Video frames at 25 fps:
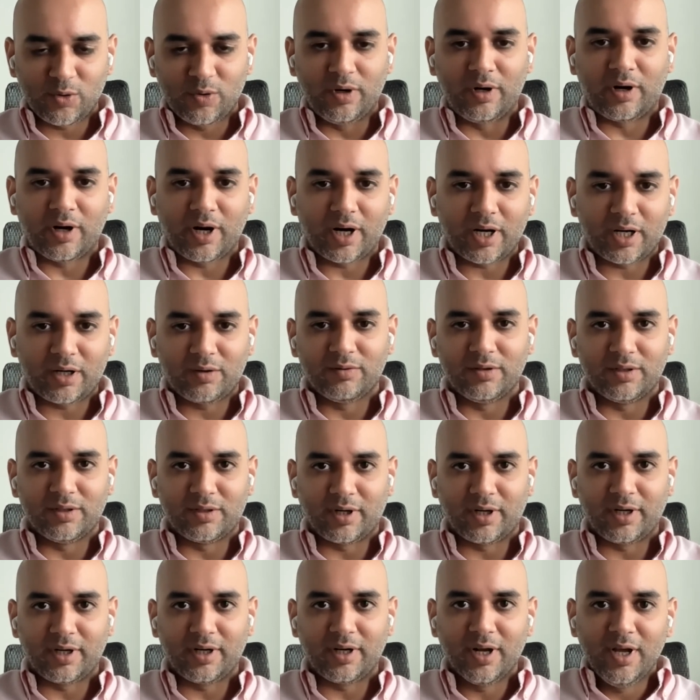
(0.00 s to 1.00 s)
that you interact with,
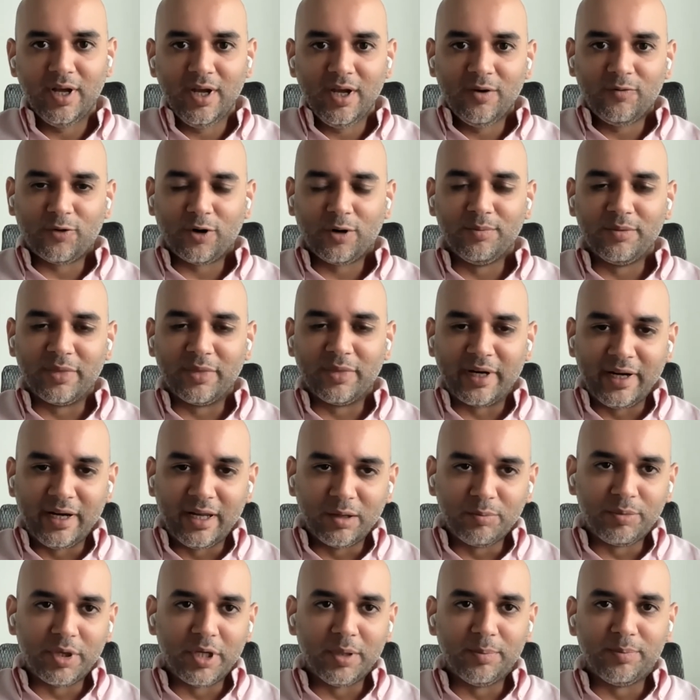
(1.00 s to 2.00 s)
right, from
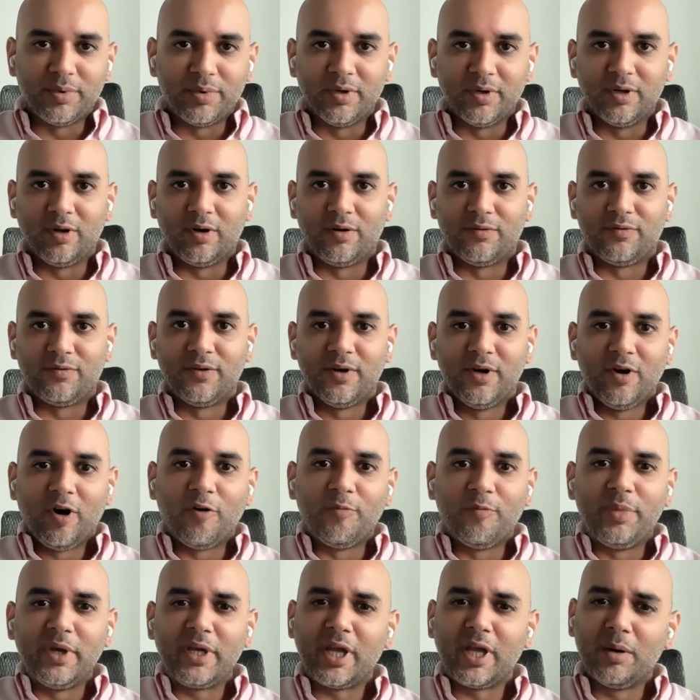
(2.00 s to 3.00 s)
reading people,
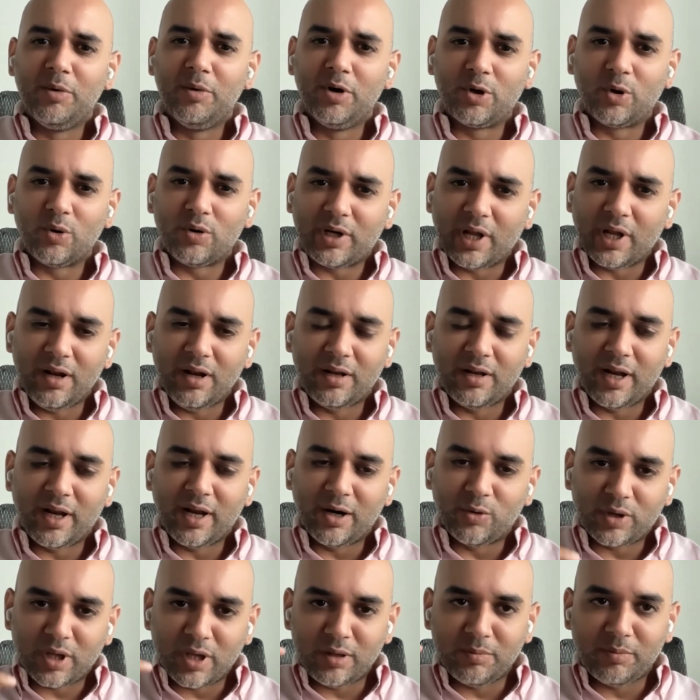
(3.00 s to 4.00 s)
of being able to tell
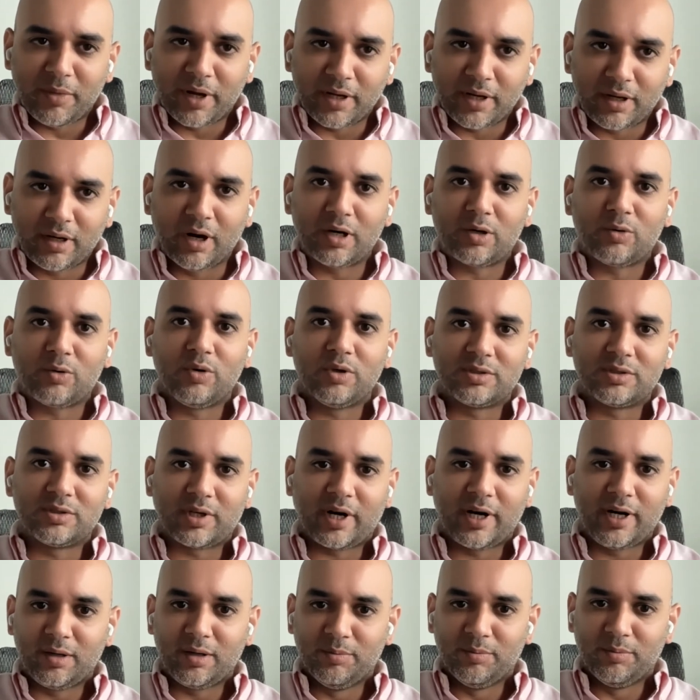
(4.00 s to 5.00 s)
that, okay, my gut was
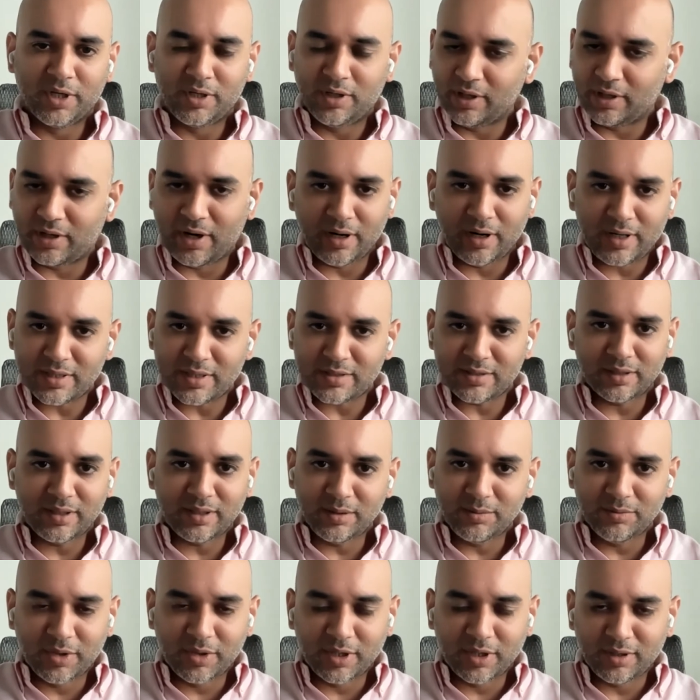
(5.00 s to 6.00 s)
right. But the gut is
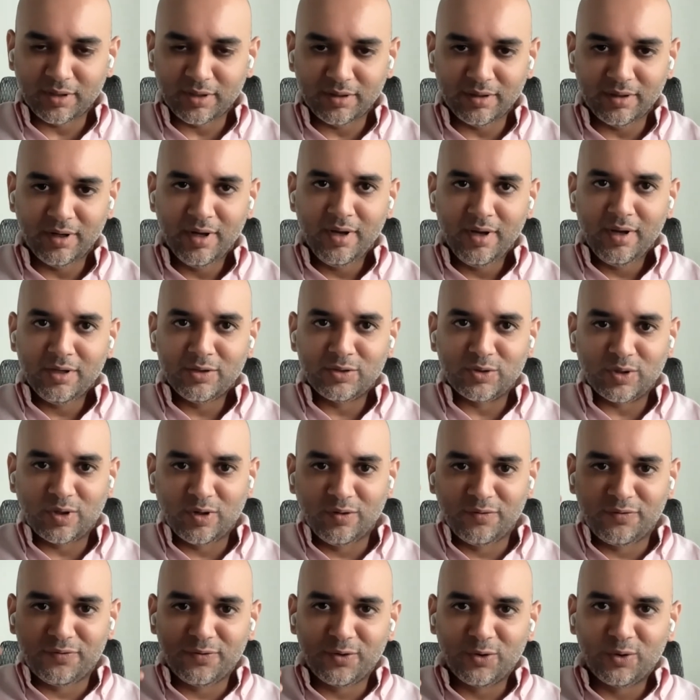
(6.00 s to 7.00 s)
nothing but a
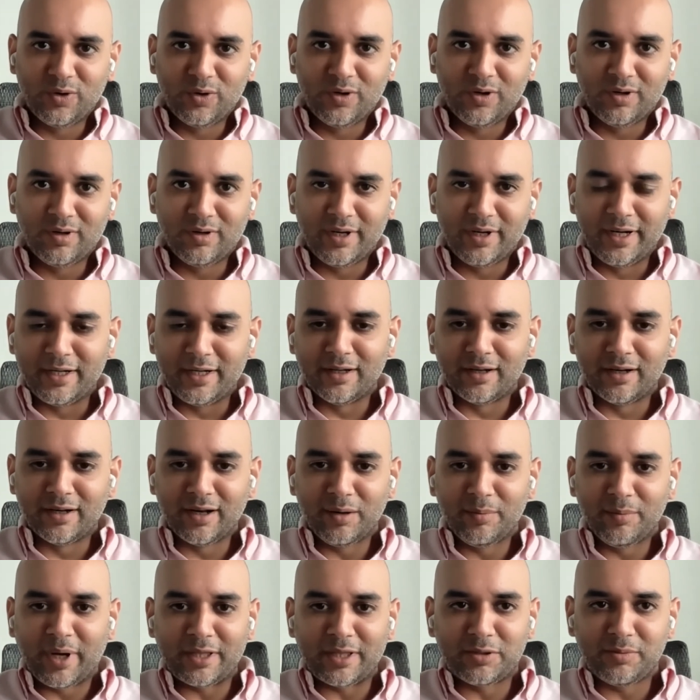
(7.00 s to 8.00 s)
sort of, you know,
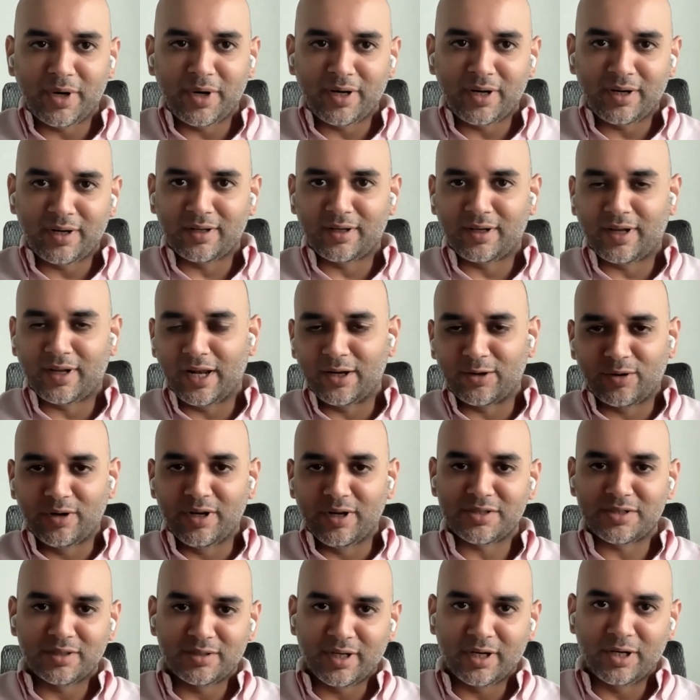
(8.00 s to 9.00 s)
internal mathematic
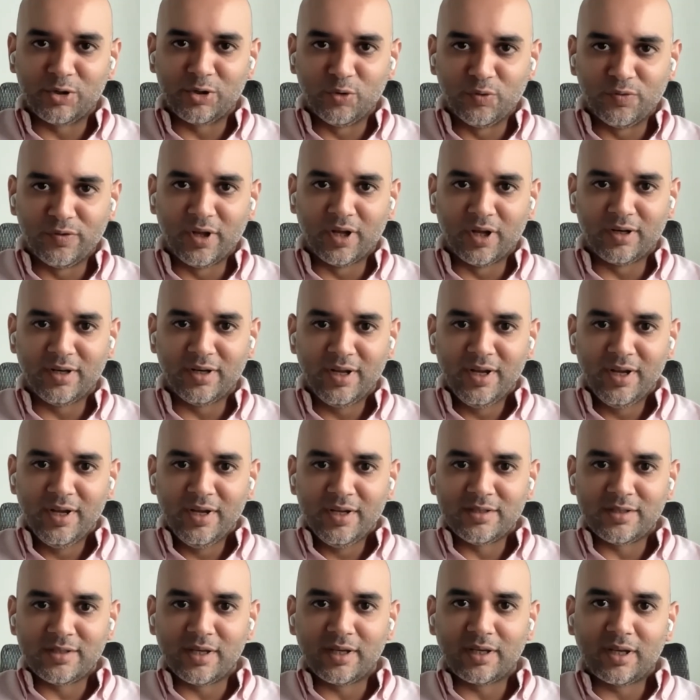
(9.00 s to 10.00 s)
calculation that you've done,
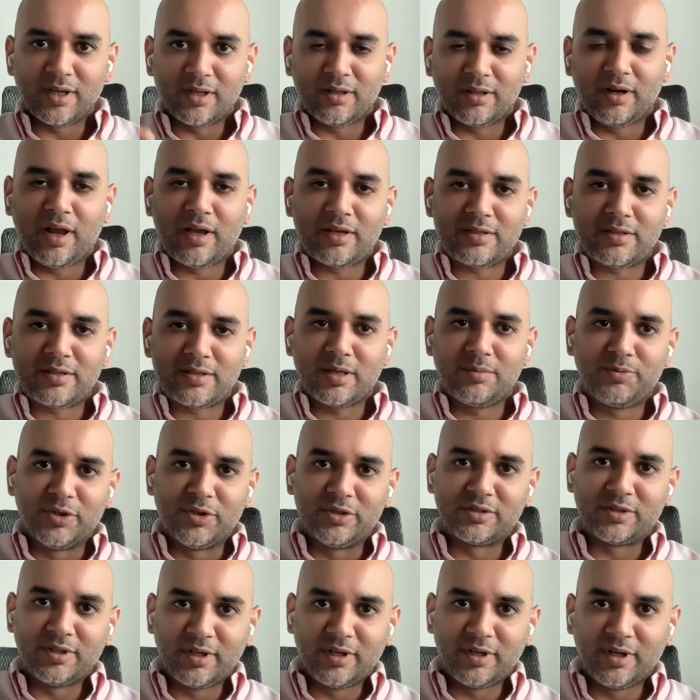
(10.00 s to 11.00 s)
saying, okay, the last time
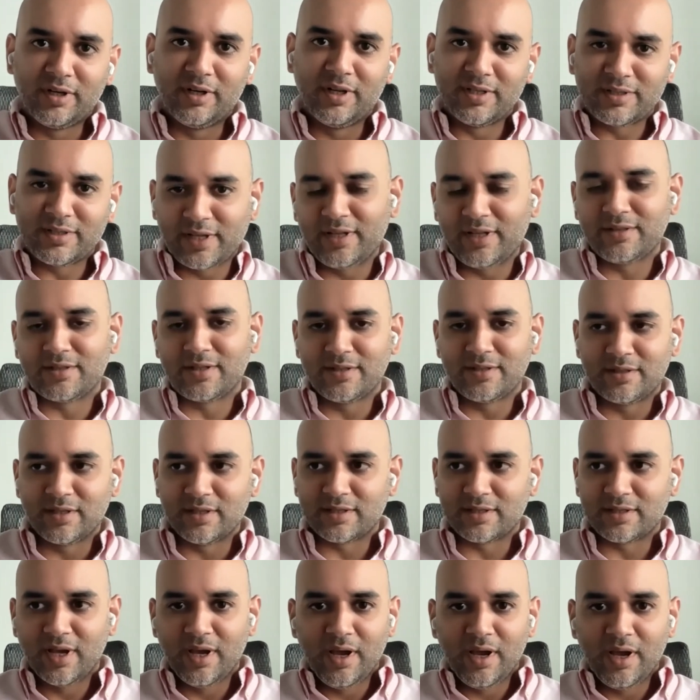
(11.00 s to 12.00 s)
person did this, hence is
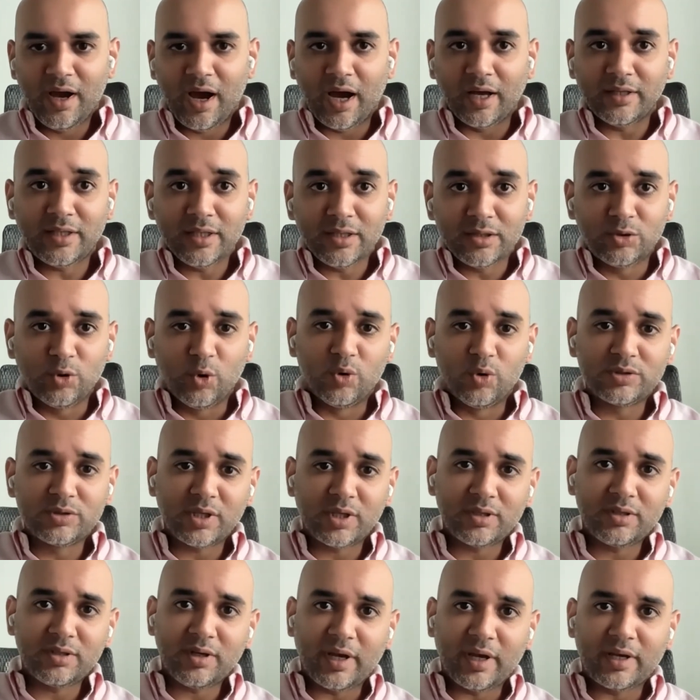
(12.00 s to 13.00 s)
this. I think those
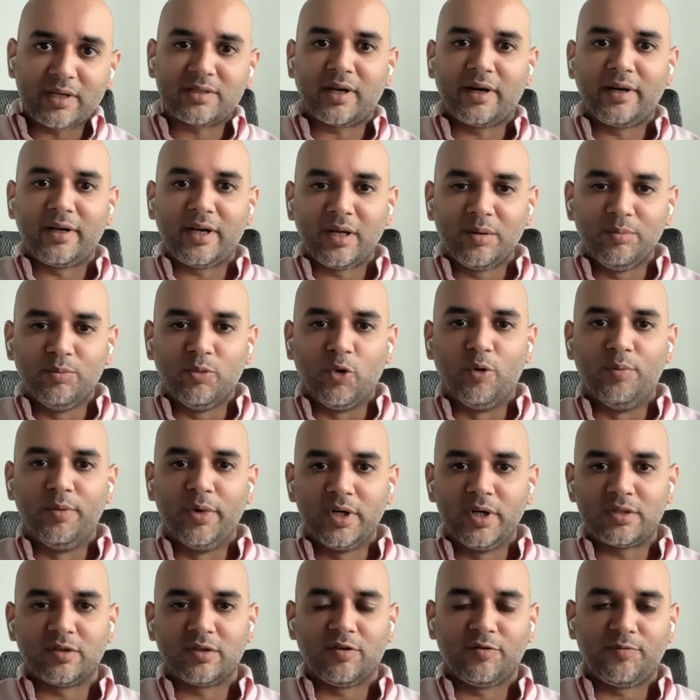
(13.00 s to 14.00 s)
are the exciting
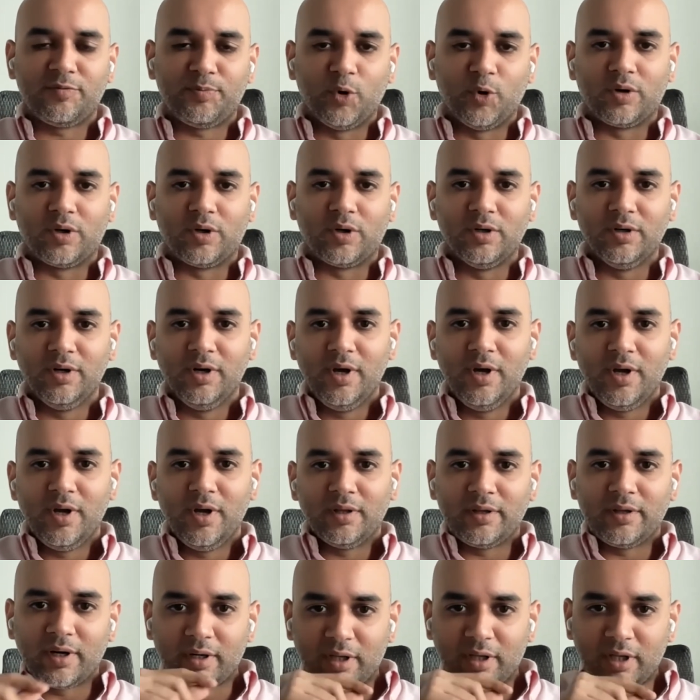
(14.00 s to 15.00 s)
moments of poker
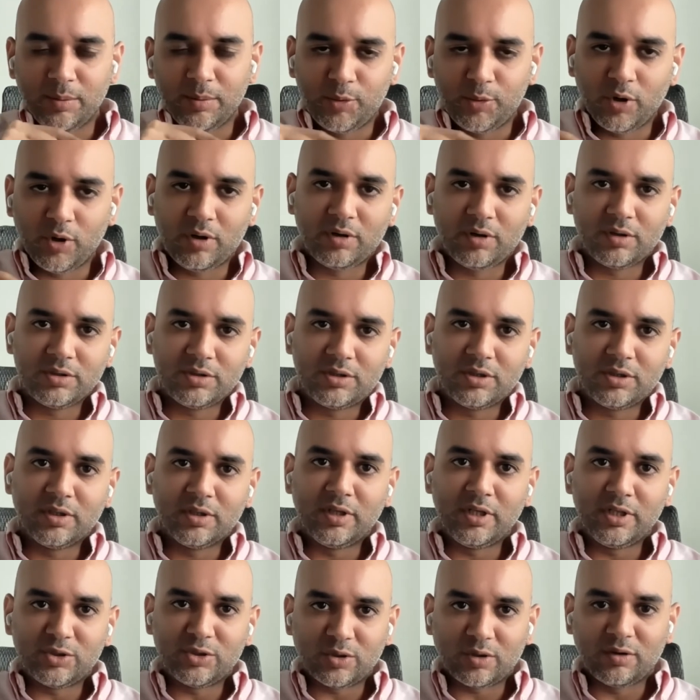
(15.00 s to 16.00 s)
that keep your
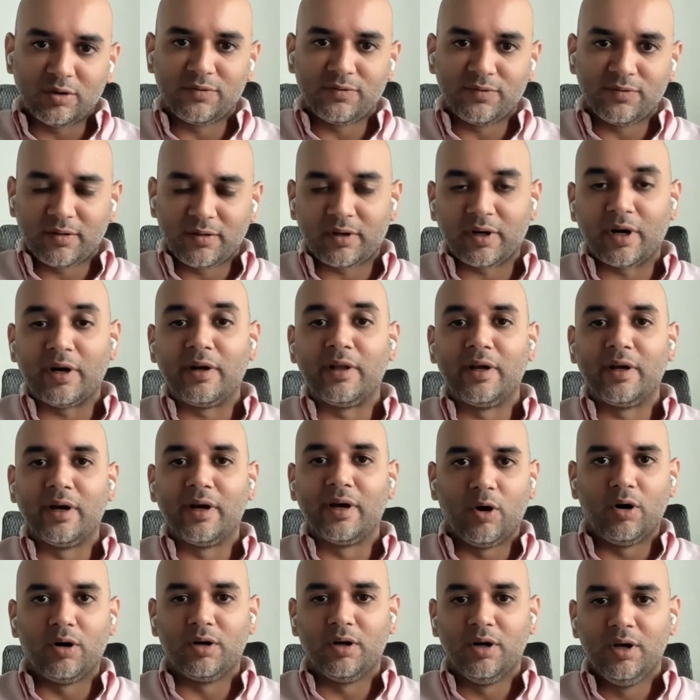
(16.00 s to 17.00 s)
journey sort of treading
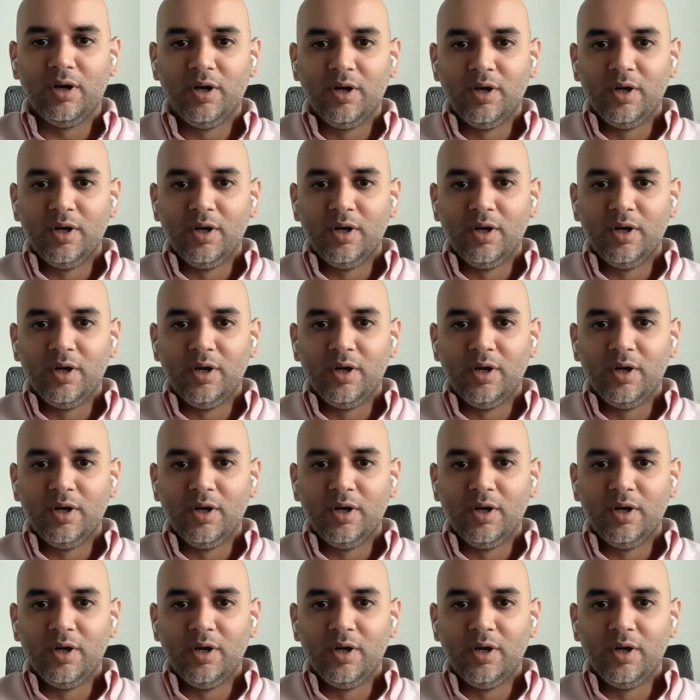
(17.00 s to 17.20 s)
along.